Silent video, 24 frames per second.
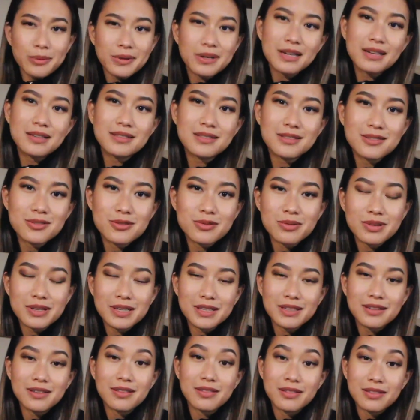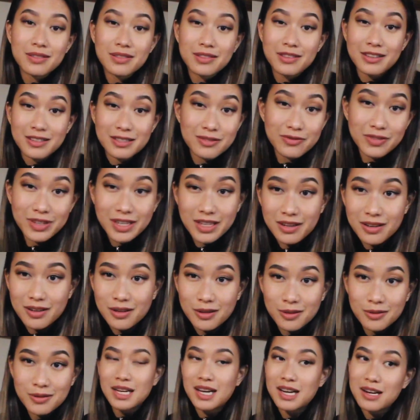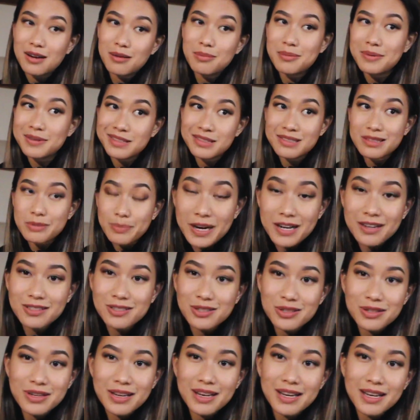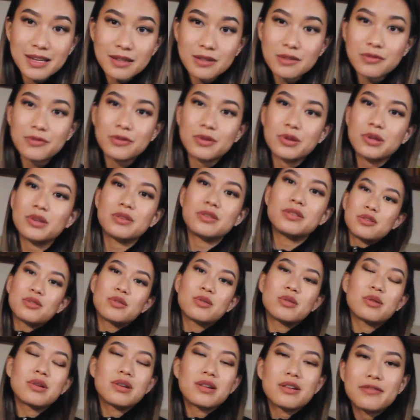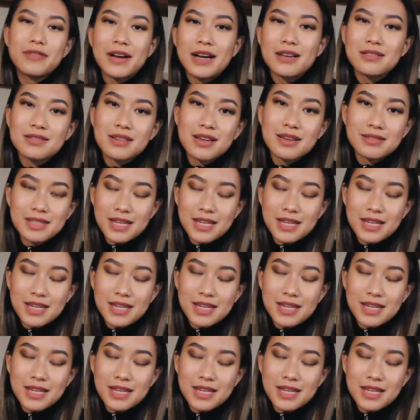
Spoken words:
you guys enjoyed this video. I hope it inspires you guys for your Valentine's